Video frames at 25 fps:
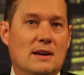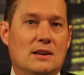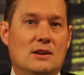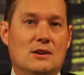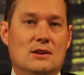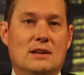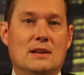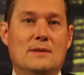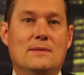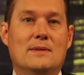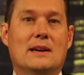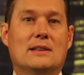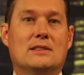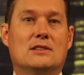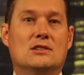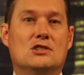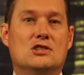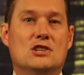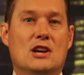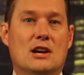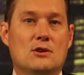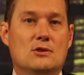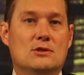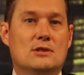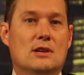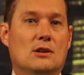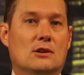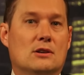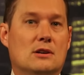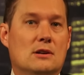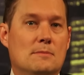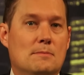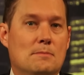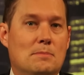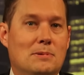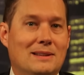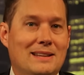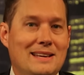You can even get the GENUCEL
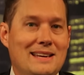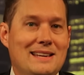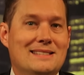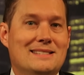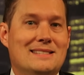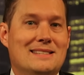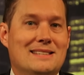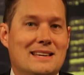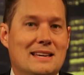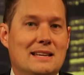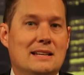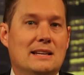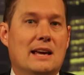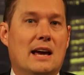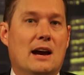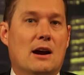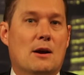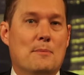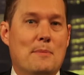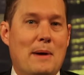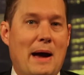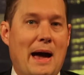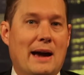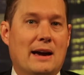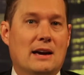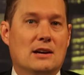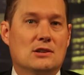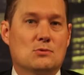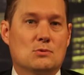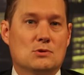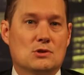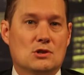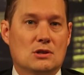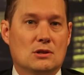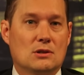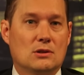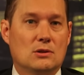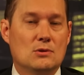Complete Skincare Package,
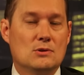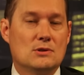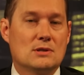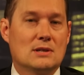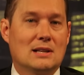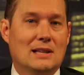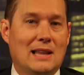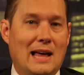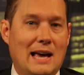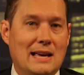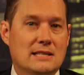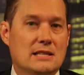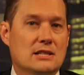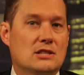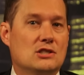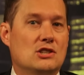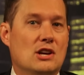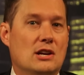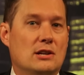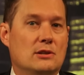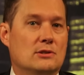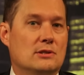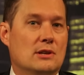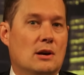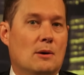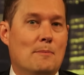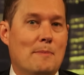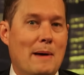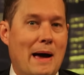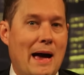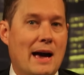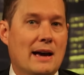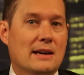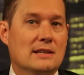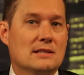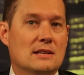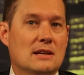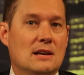which includes classic GENUCEL
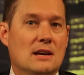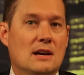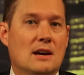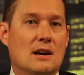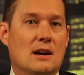bags